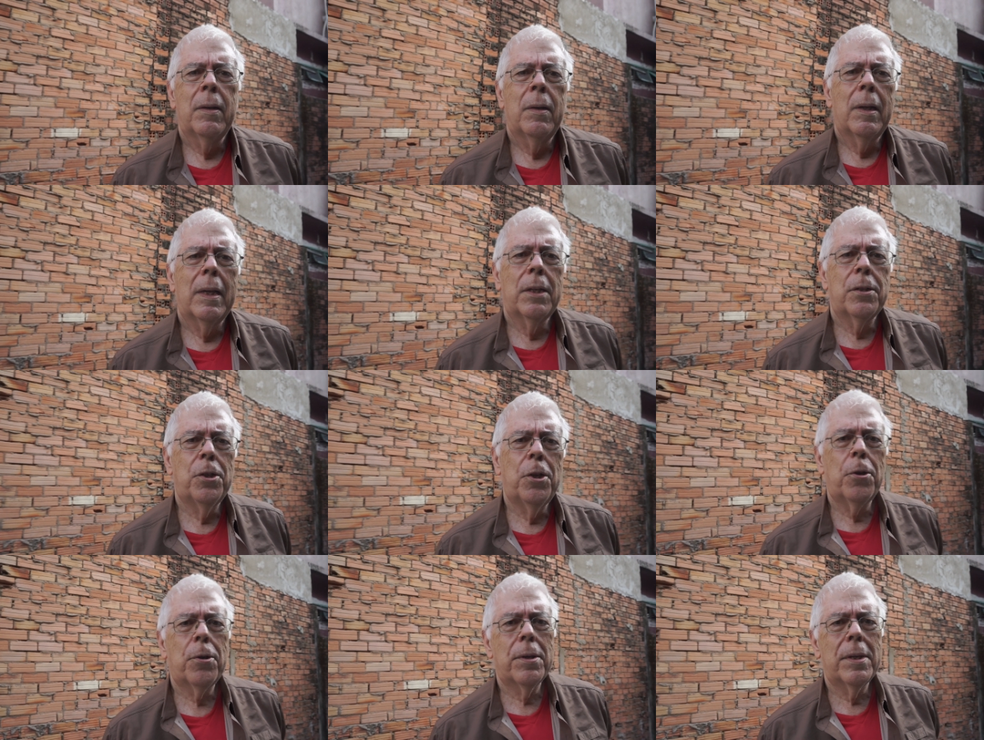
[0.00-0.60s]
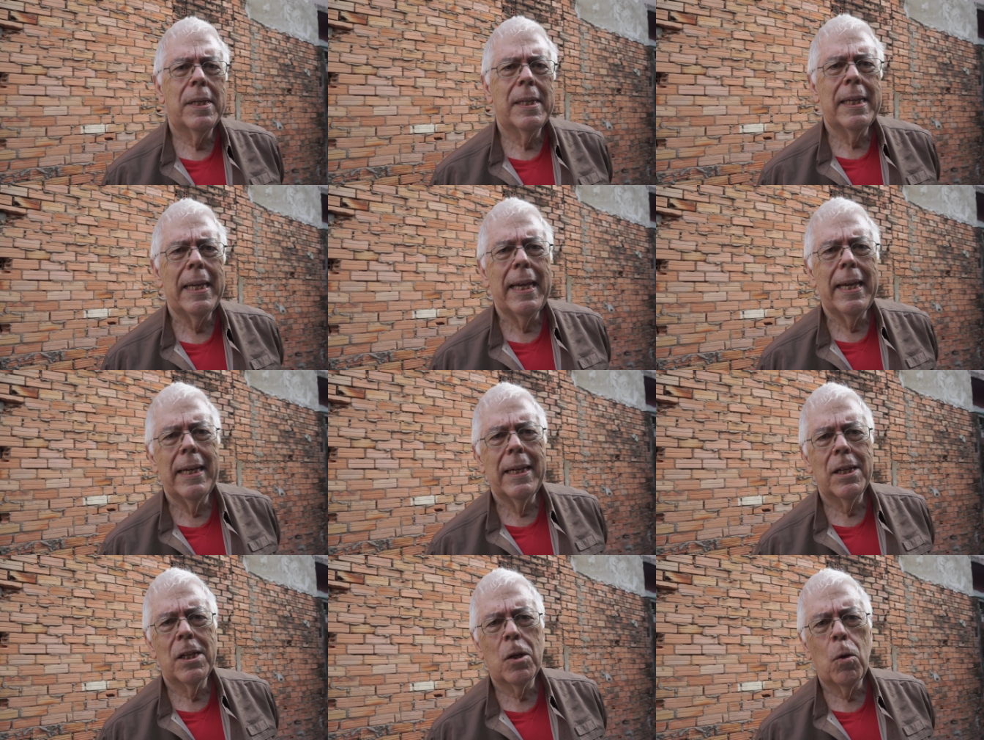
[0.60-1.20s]
Well, as you can
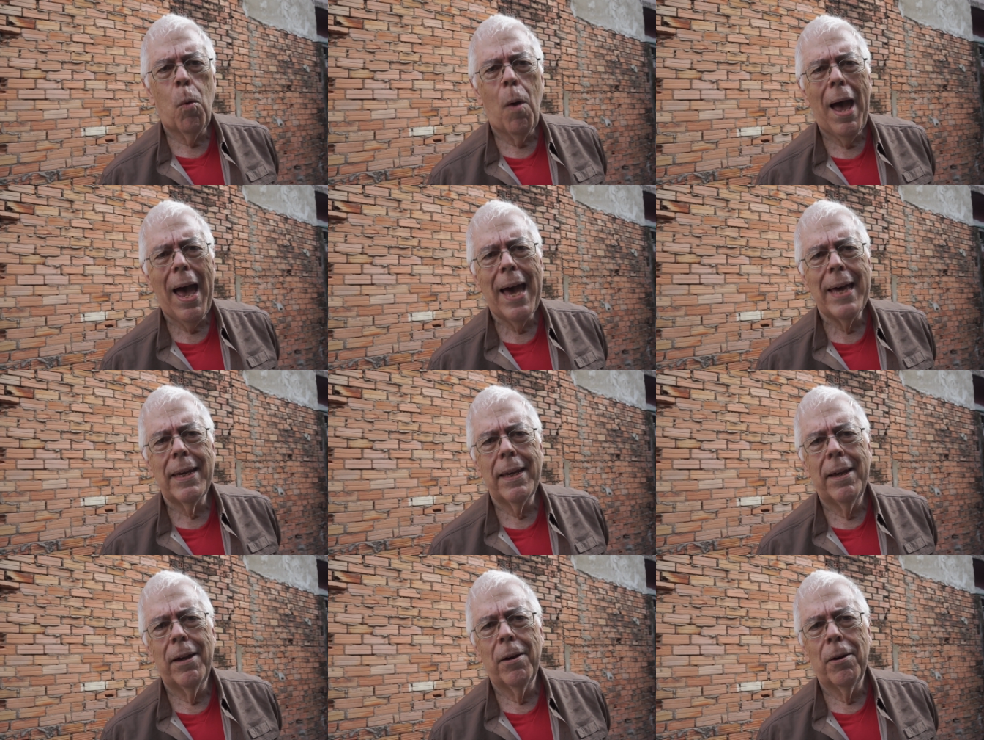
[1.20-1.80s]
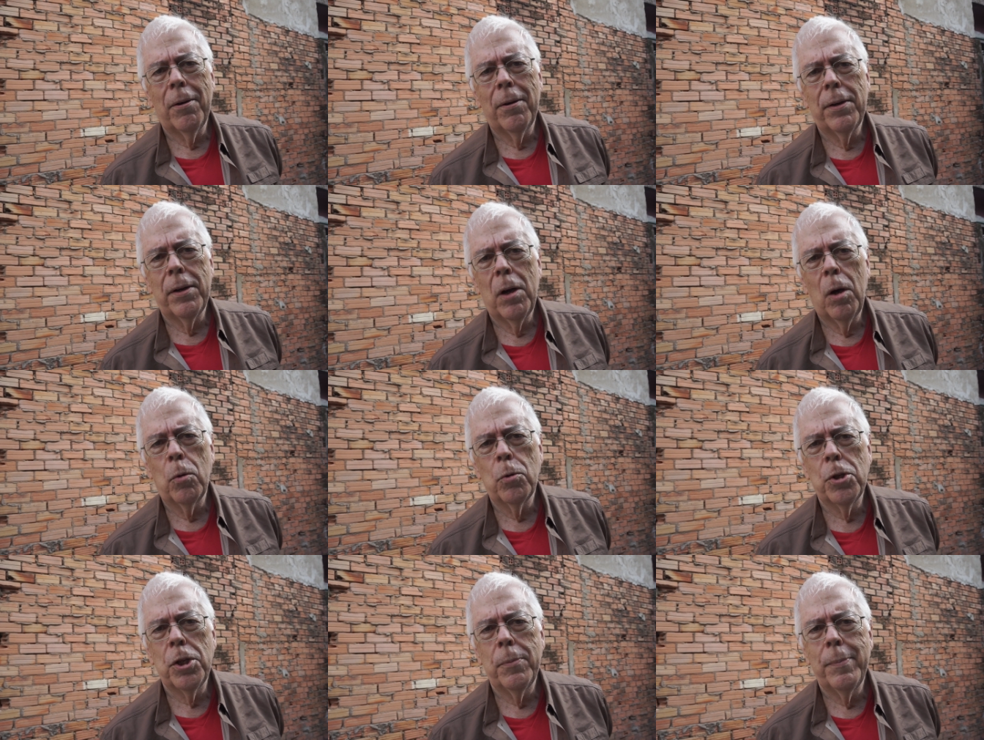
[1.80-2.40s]
see, it's quiet here in
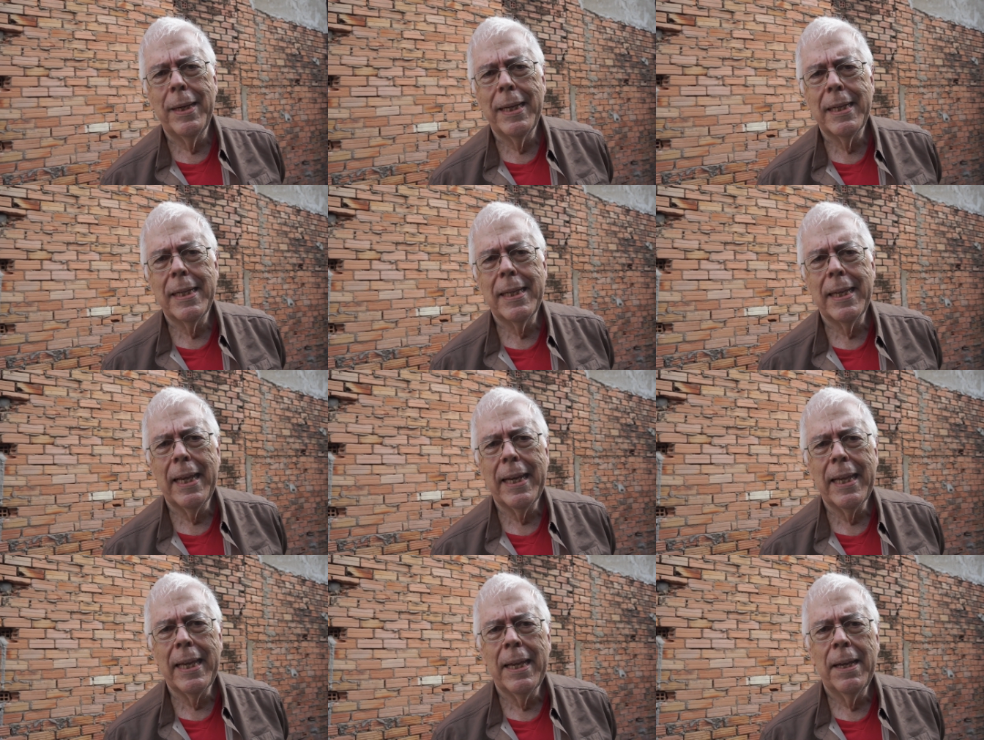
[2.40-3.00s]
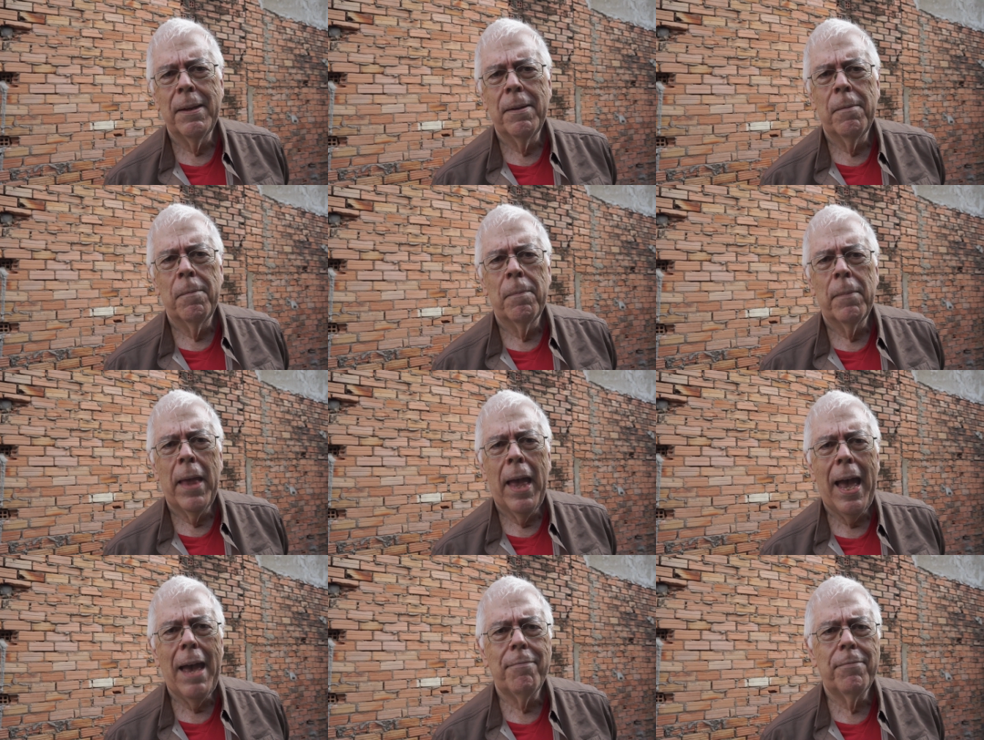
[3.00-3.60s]
Ho Chi Minh City.
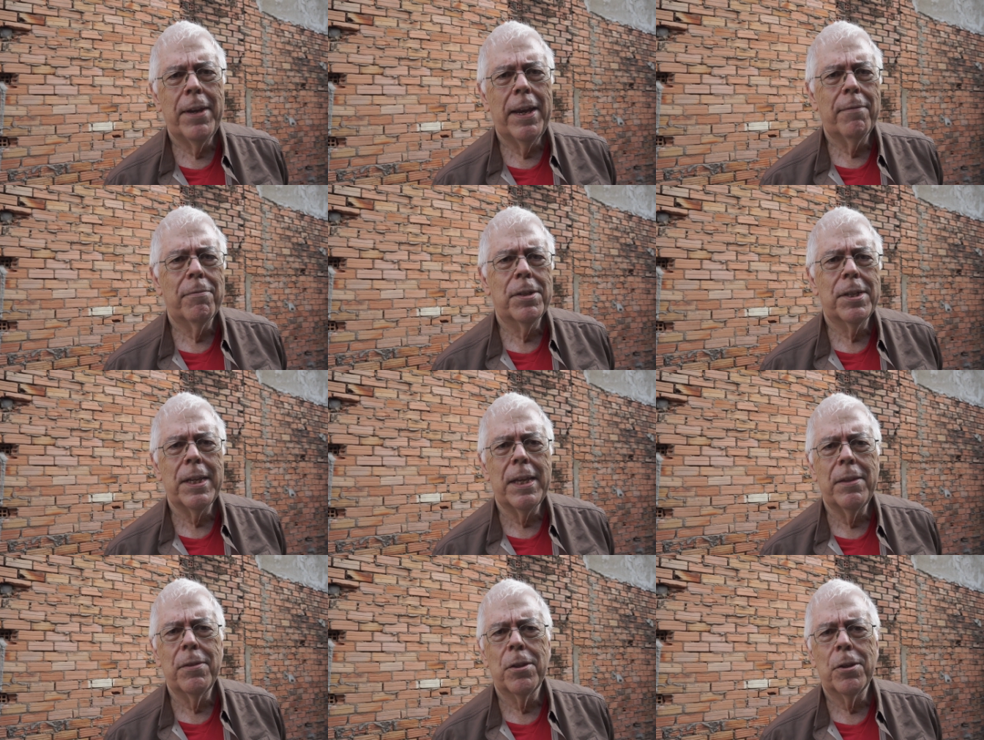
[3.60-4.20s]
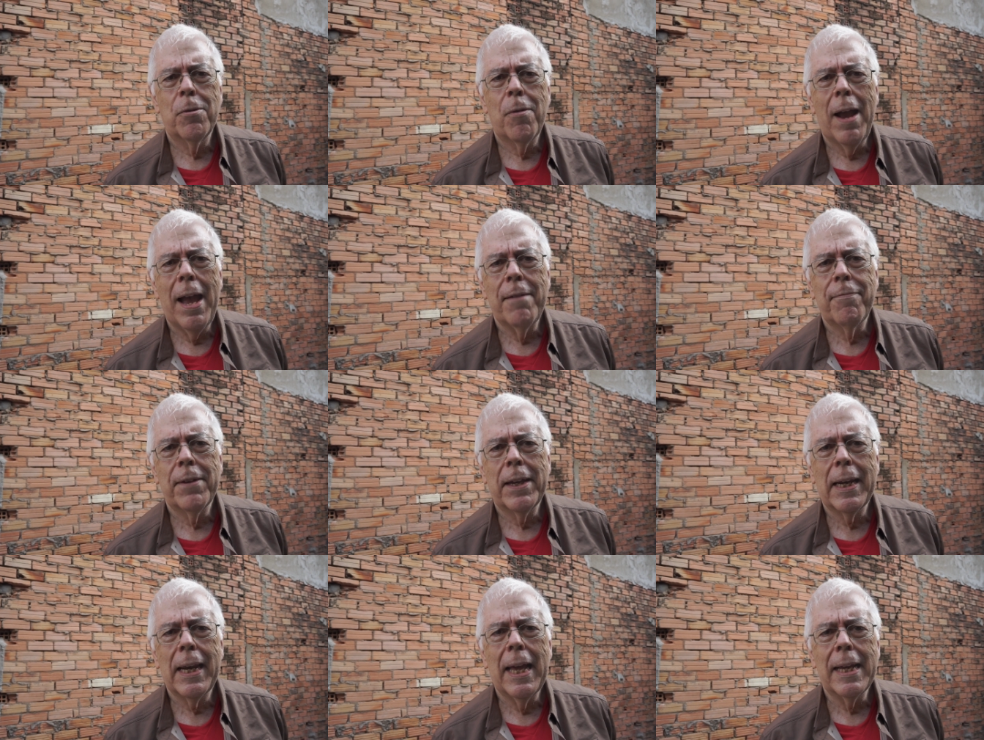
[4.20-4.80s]
I've never seen the
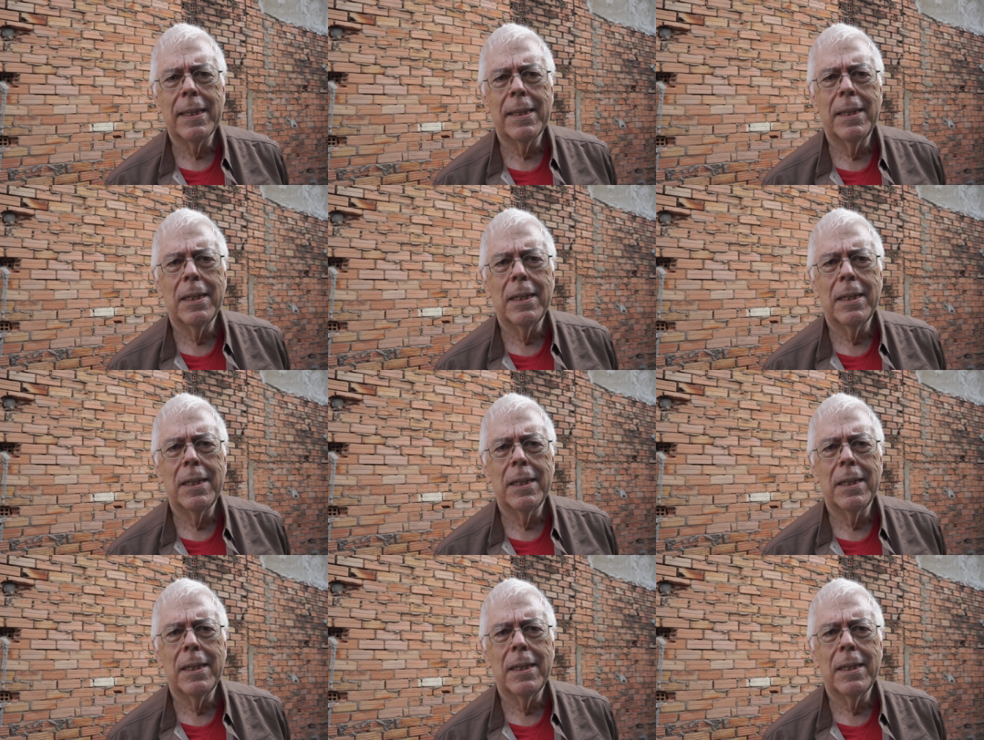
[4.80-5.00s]
traffic like